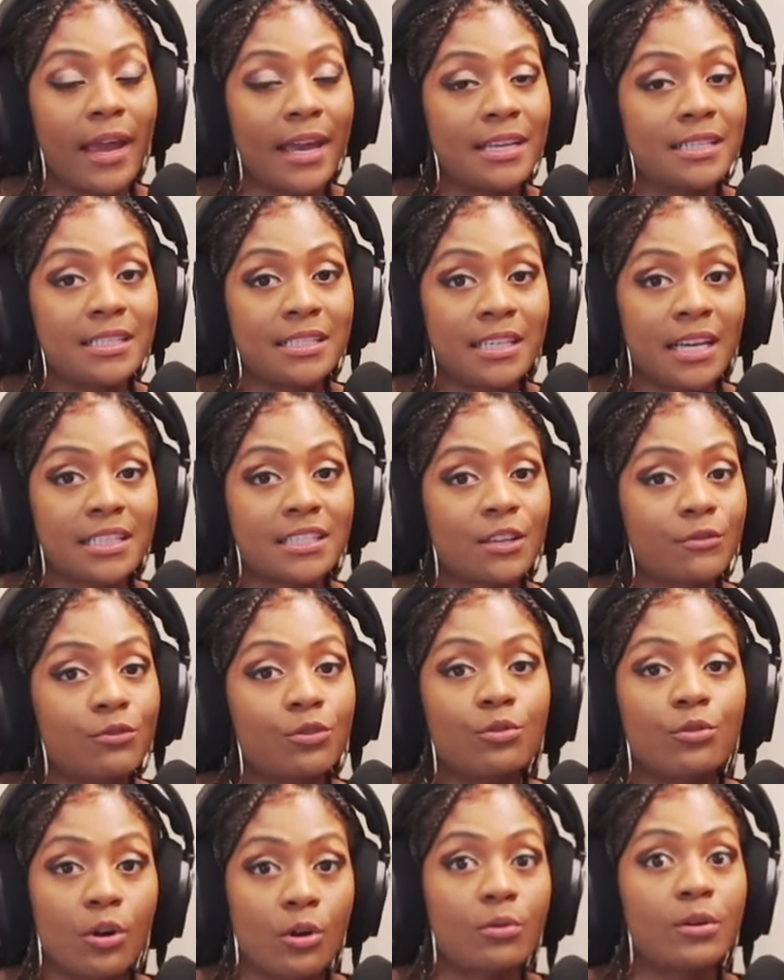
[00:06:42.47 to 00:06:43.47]
ACX, if
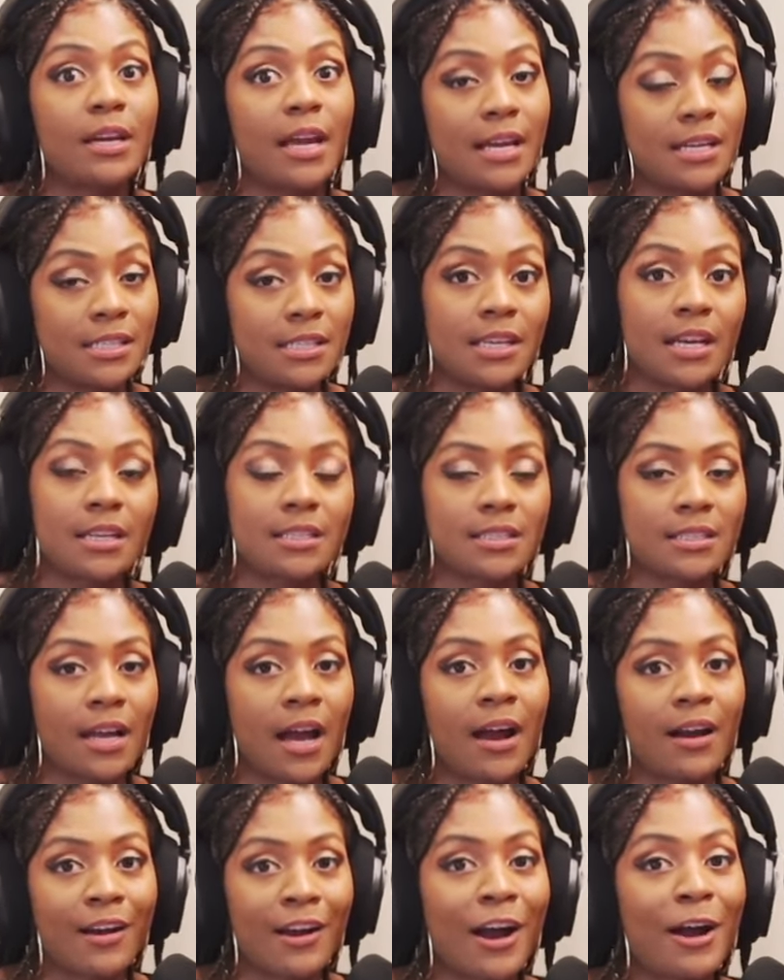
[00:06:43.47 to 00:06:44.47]
you go on
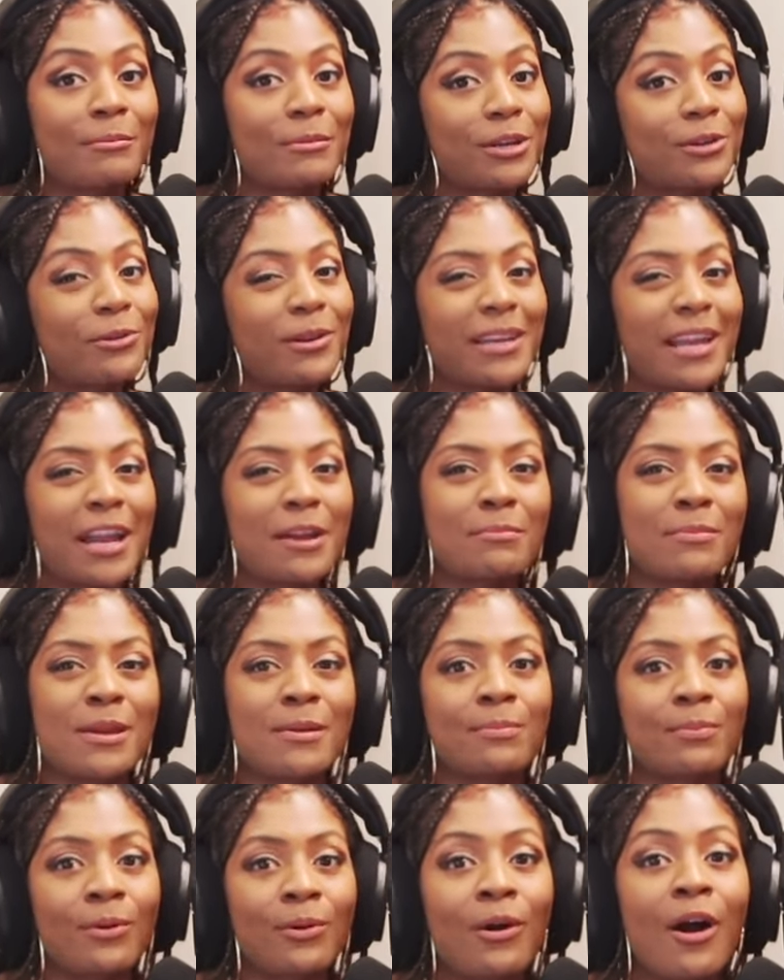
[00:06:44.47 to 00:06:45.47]
acx.com, I know a lot of
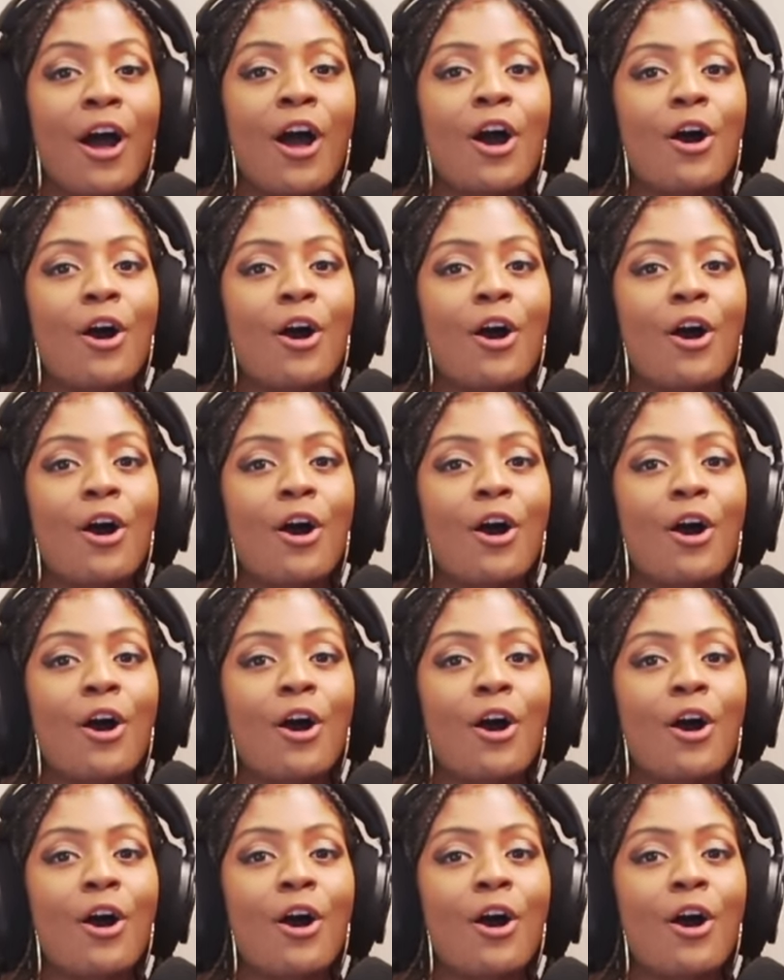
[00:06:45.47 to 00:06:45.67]
people